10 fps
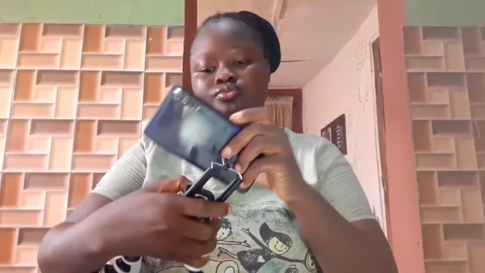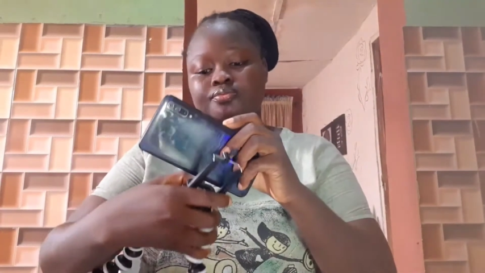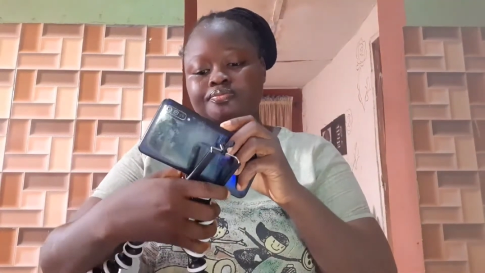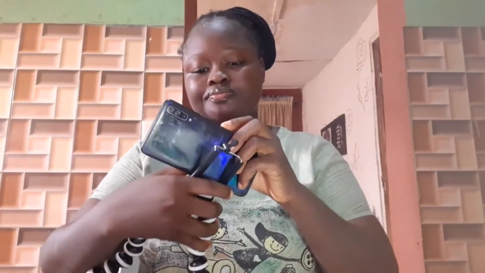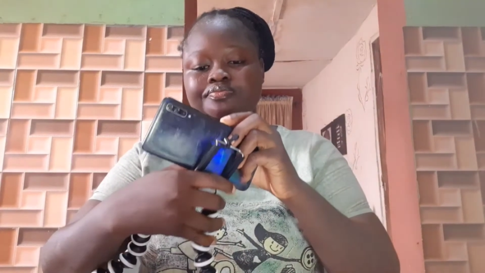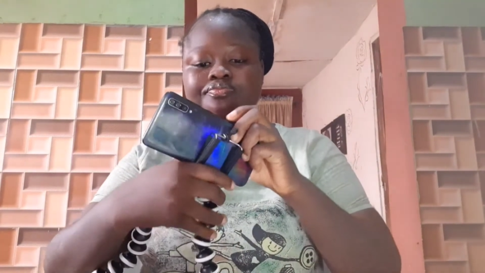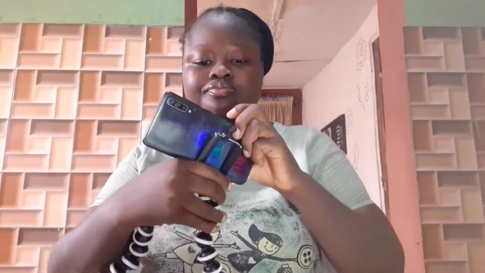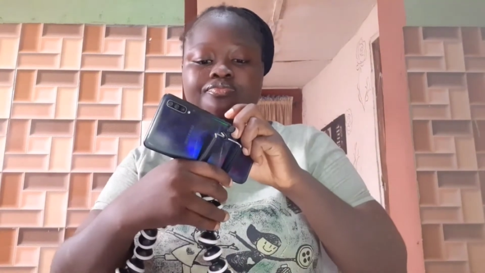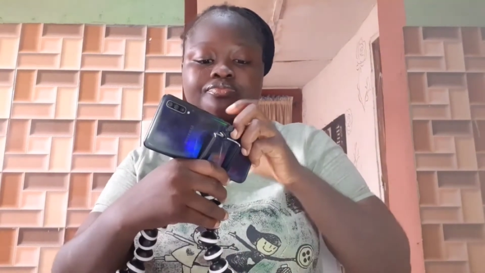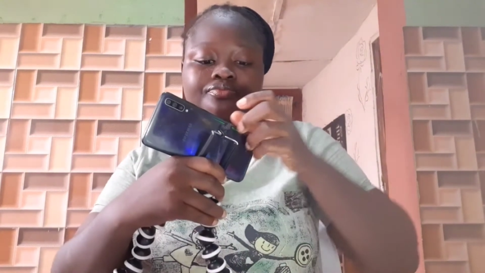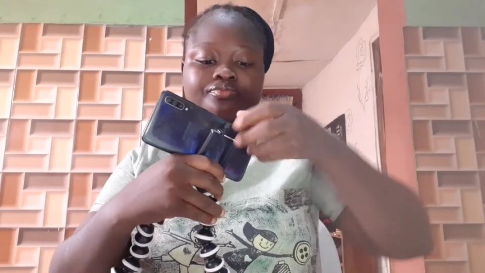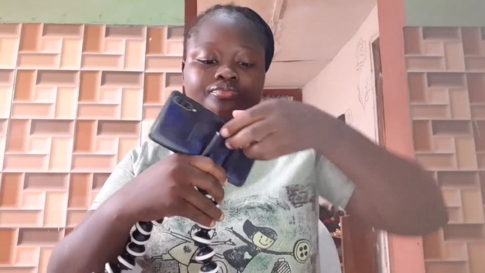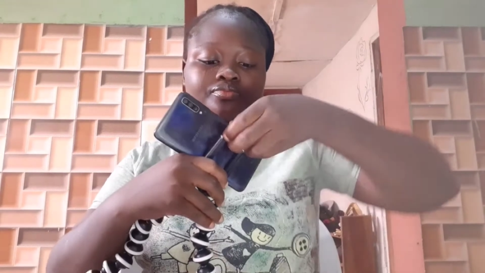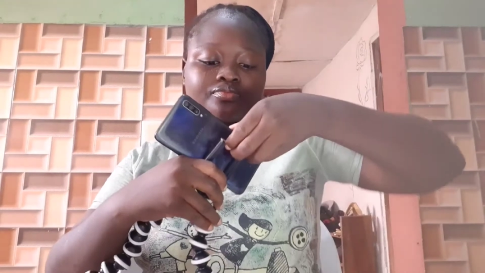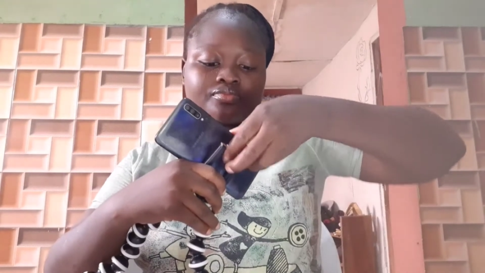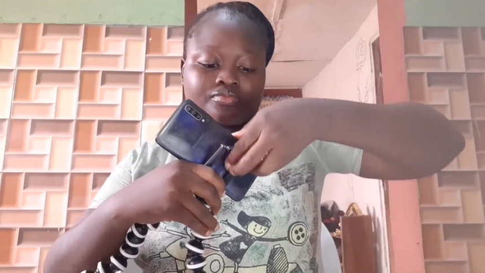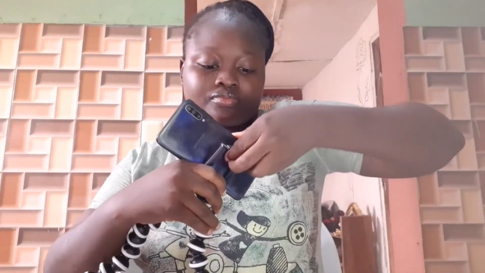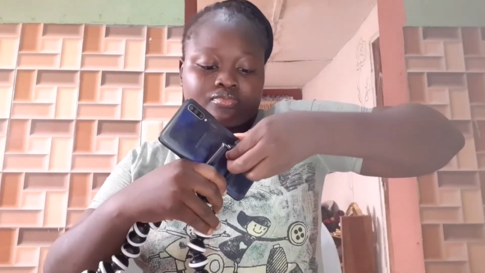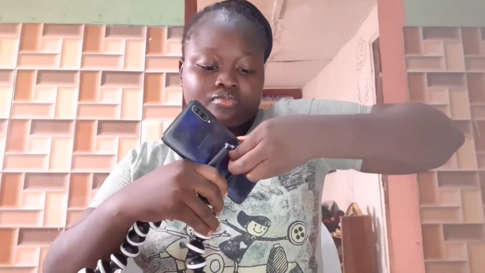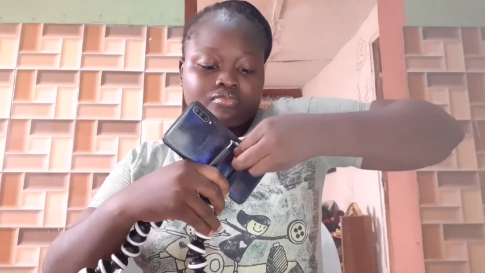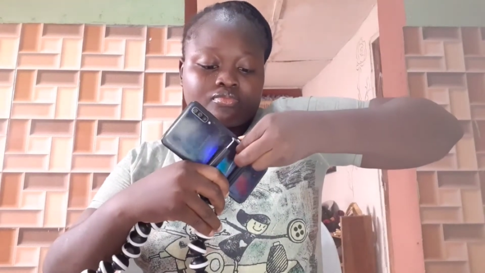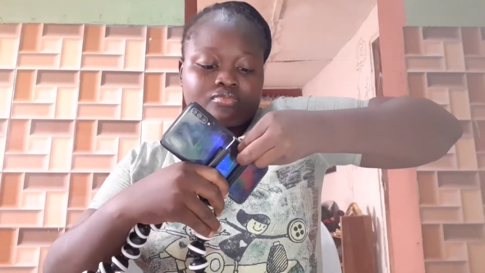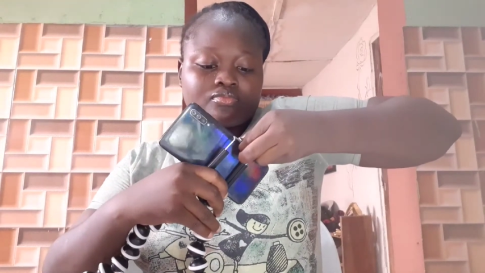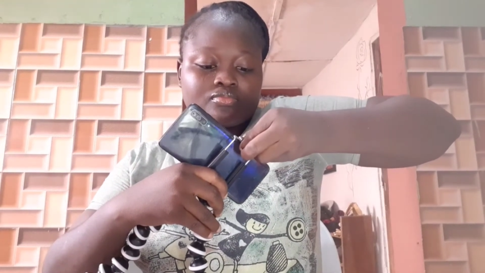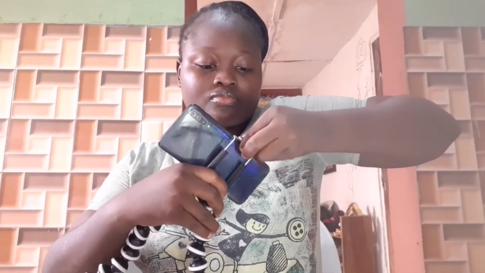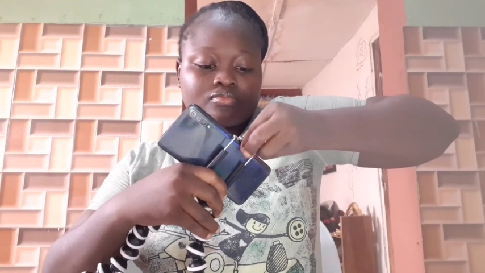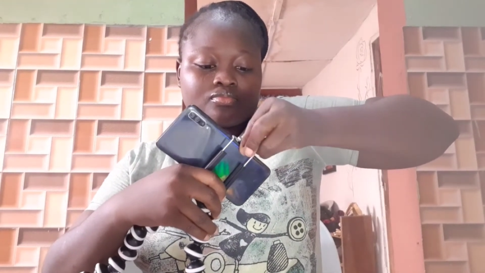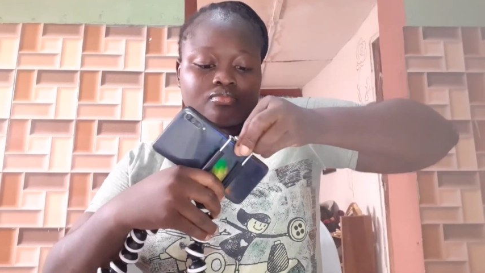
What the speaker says: Nothing is said.